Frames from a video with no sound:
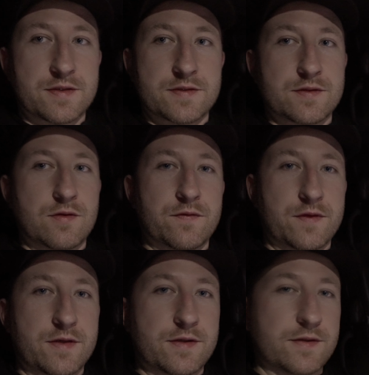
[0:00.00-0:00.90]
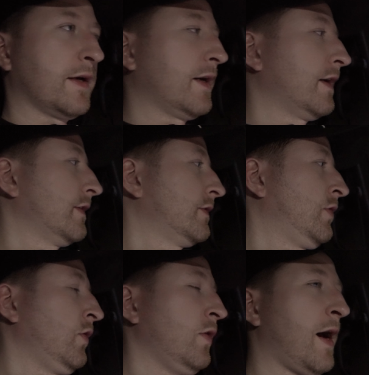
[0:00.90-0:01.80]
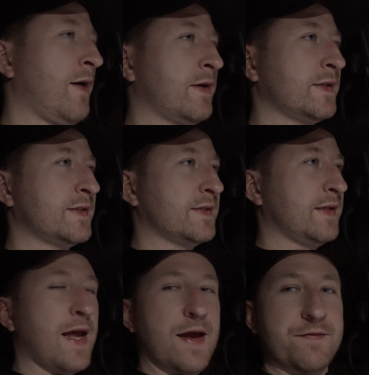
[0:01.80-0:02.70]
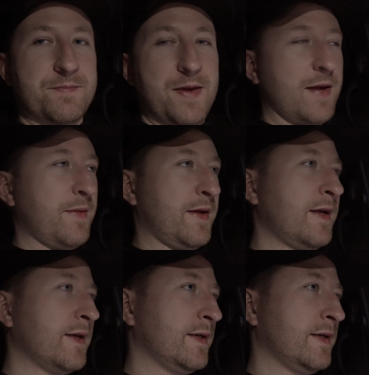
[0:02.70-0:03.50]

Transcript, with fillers: is over. 2 hours left, baby.